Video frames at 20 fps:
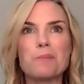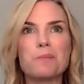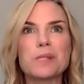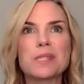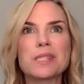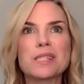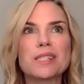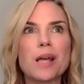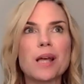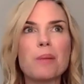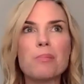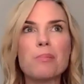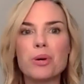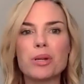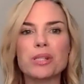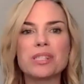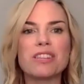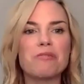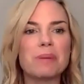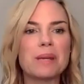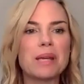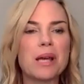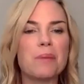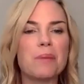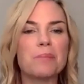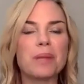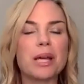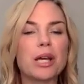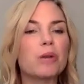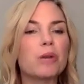Some books have
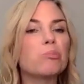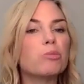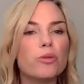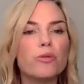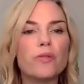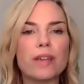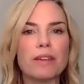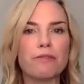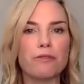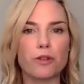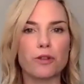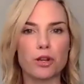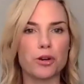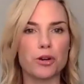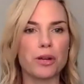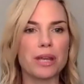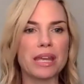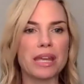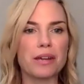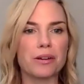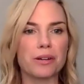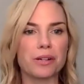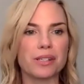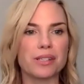become like a movie for your ears.